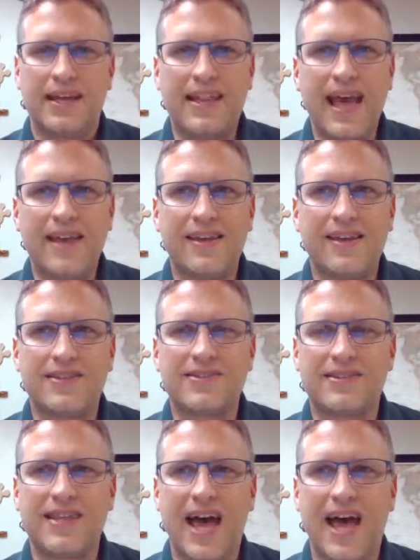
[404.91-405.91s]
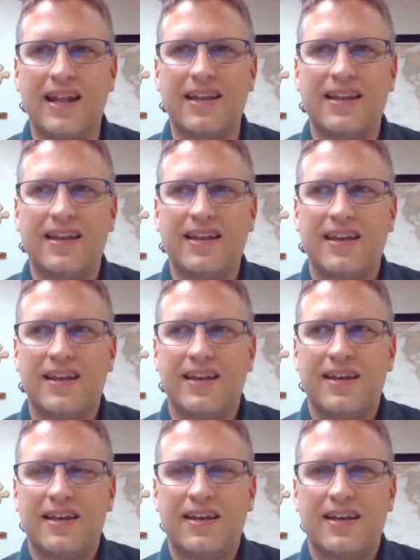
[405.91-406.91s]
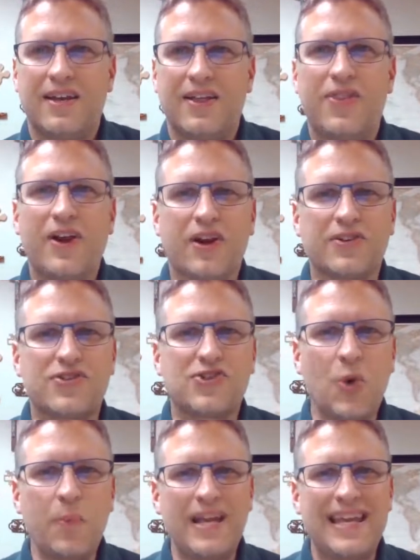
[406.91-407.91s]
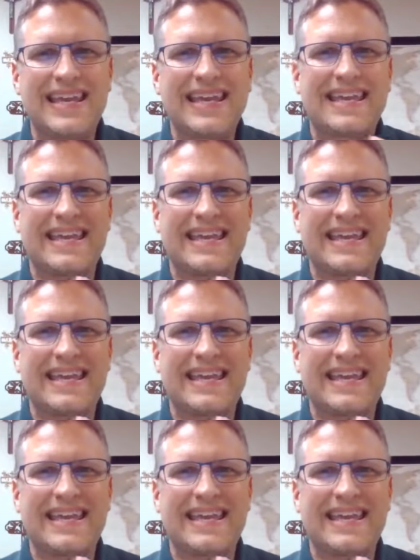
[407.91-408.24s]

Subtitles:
and that is that there are so many